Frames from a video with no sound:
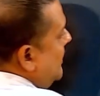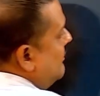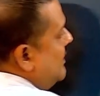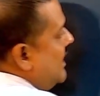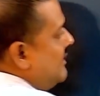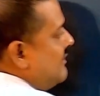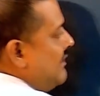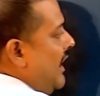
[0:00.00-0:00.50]
are
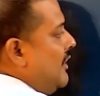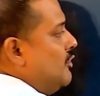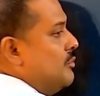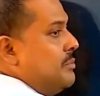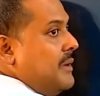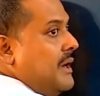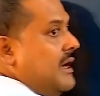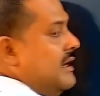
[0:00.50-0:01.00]
trying to
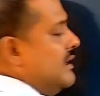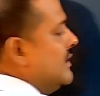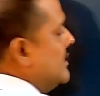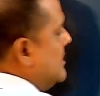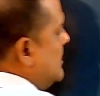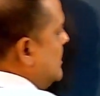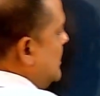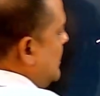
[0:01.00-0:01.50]
print
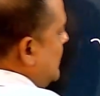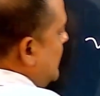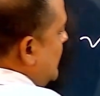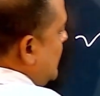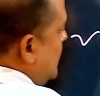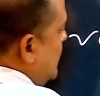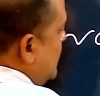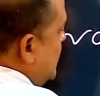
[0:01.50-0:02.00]

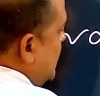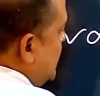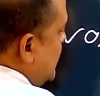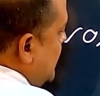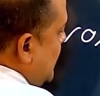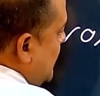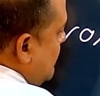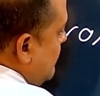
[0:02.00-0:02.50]

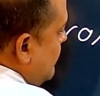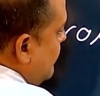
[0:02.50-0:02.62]
system